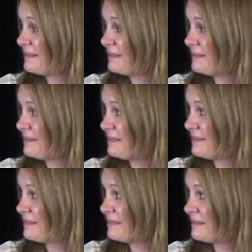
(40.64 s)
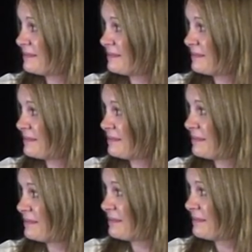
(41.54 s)

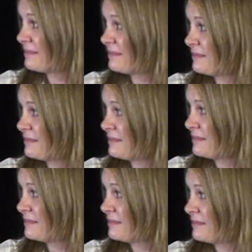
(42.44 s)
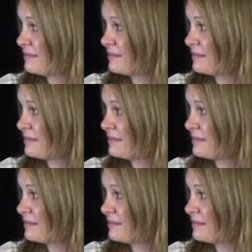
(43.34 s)
(not speaking)